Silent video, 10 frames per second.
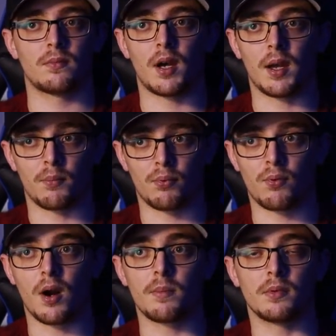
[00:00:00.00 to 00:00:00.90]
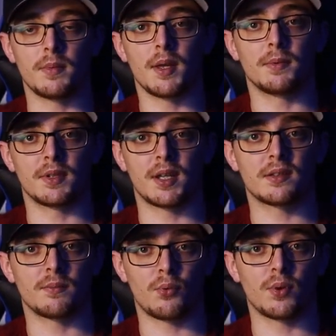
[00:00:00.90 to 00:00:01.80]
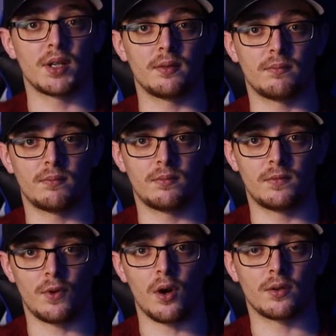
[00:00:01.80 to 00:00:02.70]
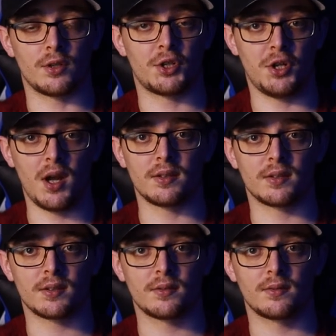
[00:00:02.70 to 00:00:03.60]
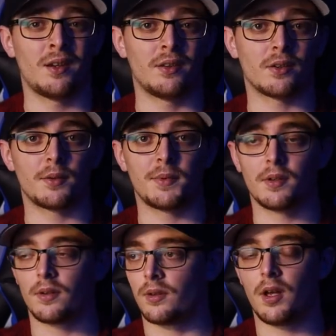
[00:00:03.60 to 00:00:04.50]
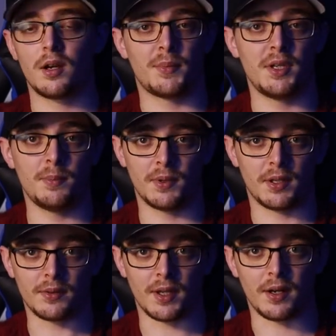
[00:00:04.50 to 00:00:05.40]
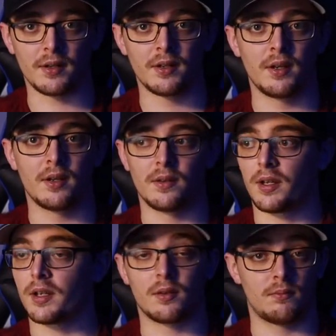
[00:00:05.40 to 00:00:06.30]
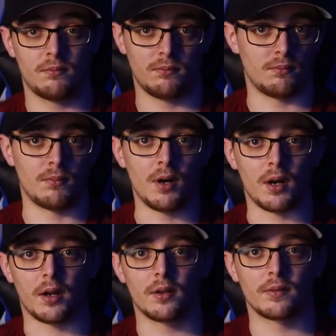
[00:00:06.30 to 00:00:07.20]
I'd probably be able to get some pretty darn good shots. And there are going to be a lot of people out there, like Mark,